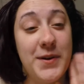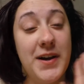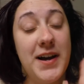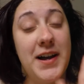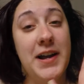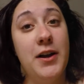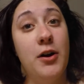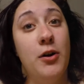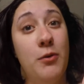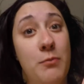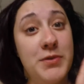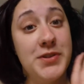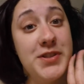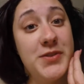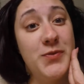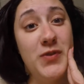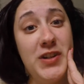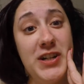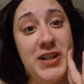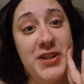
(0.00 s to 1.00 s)
I
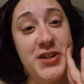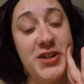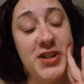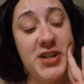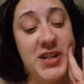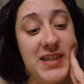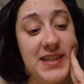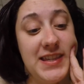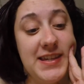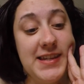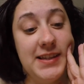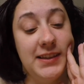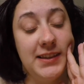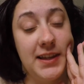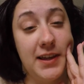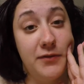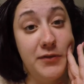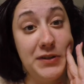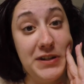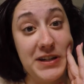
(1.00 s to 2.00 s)
almost finished the
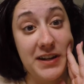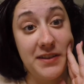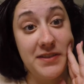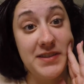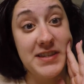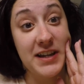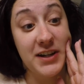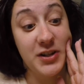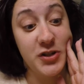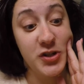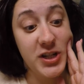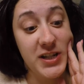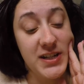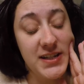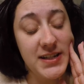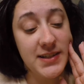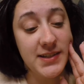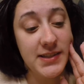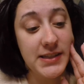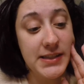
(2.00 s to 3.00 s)
life and death
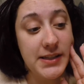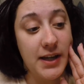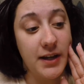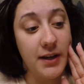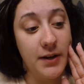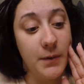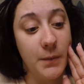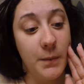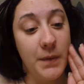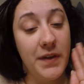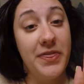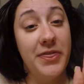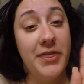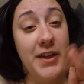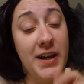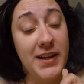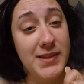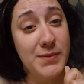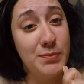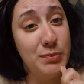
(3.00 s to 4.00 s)
section, so
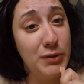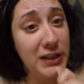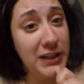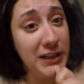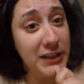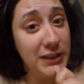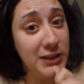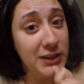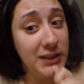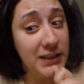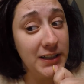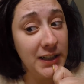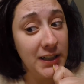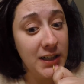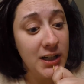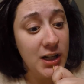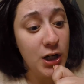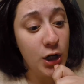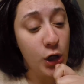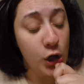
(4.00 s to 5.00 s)
that's pretty good.
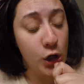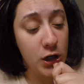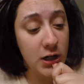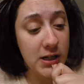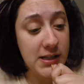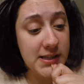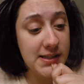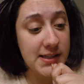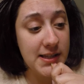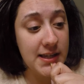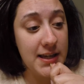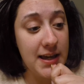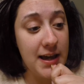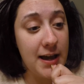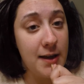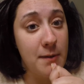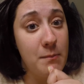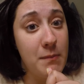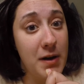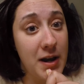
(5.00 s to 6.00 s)
Honestly,
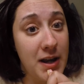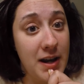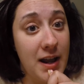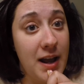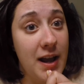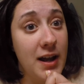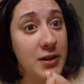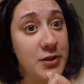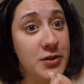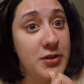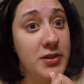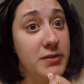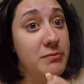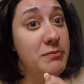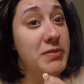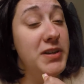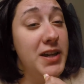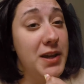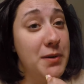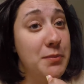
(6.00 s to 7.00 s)
I might actually
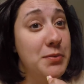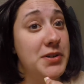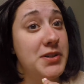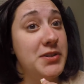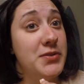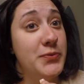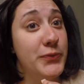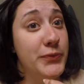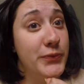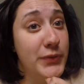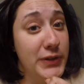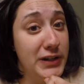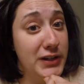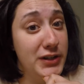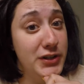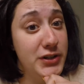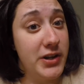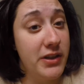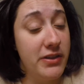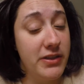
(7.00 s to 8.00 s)
be able to
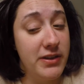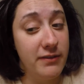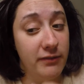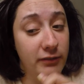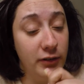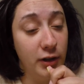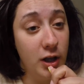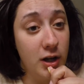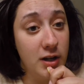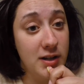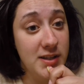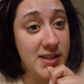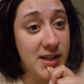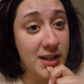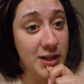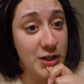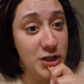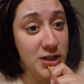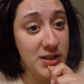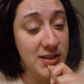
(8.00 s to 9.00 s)
finish the vlog
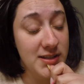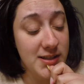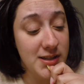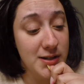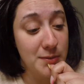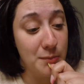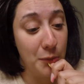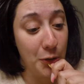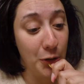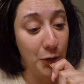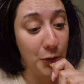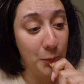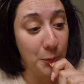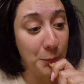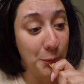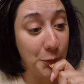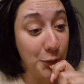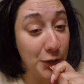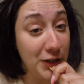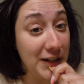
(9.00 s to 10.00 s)
sections tomorrow
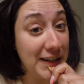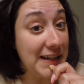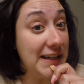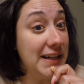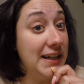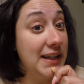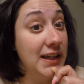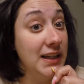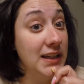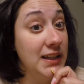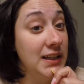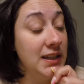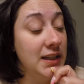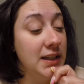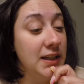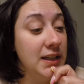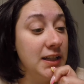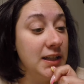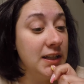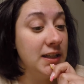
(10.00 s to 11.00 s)
morning.
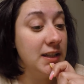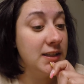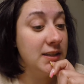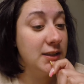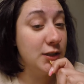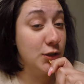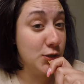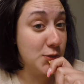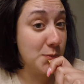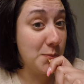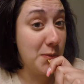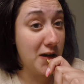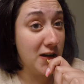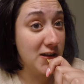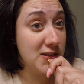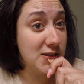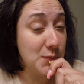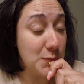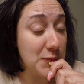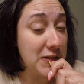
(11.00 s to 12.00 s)
There's a
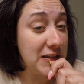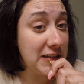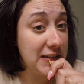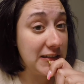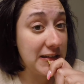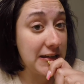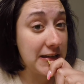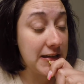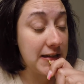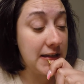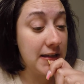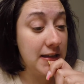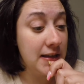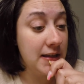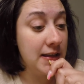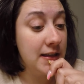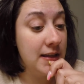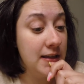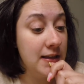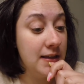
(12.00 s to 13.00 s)
possibility,
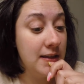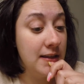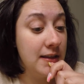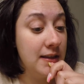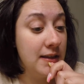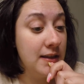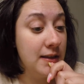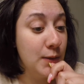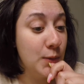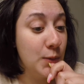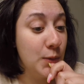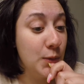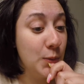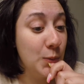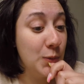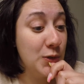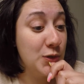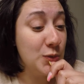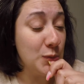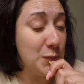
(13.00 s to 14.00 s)

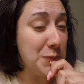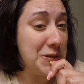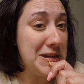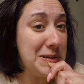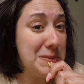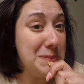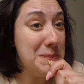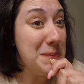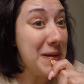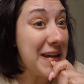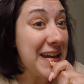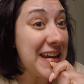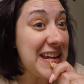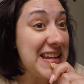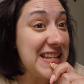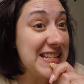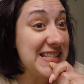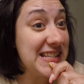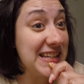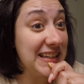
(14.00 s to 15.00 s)
which would be
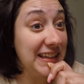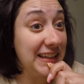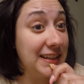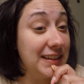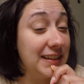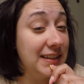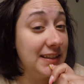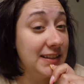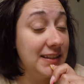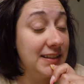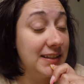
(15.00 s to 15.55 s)
amazing.